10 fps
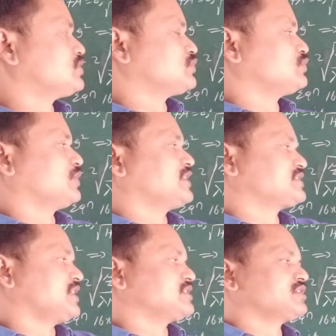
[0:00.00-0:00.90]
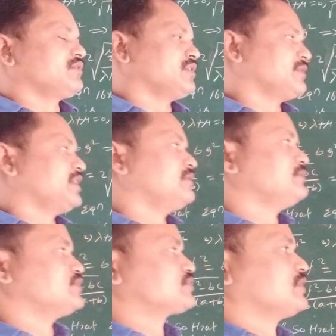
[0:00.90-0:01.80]
2 gets cancelled, 1 by
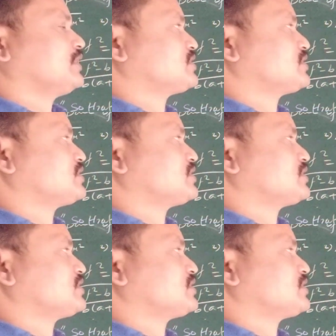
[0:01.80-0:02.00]
mu square. That's